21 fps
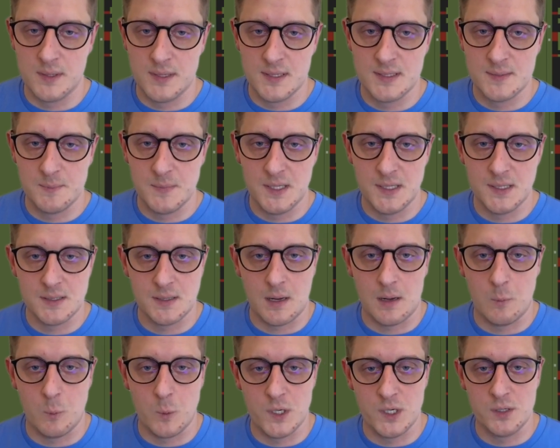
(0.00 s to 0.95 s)
This means
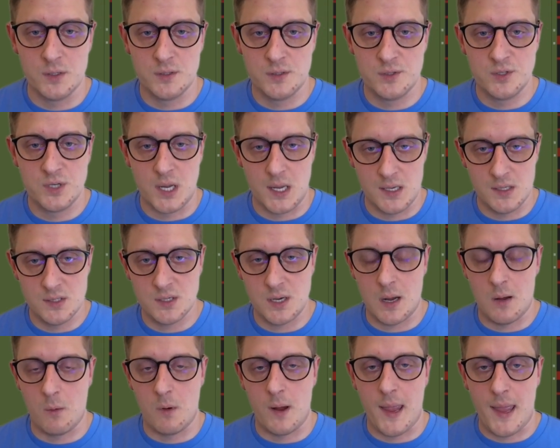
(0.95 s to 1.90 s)
we change
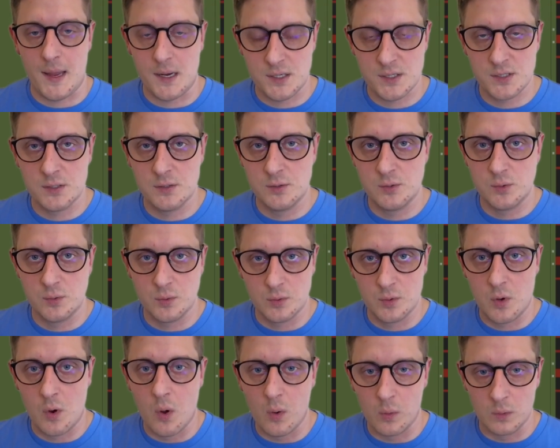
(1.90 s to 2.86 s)
our action to
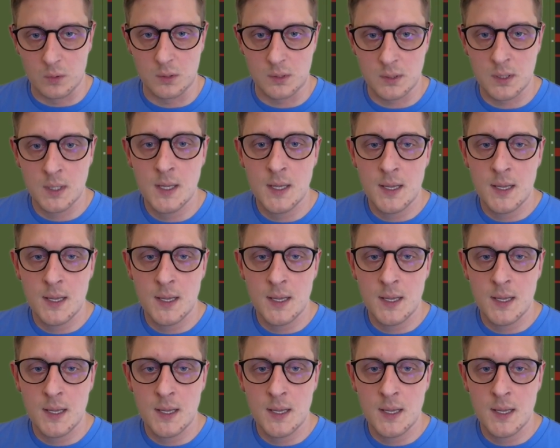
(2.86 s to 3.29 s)
hold.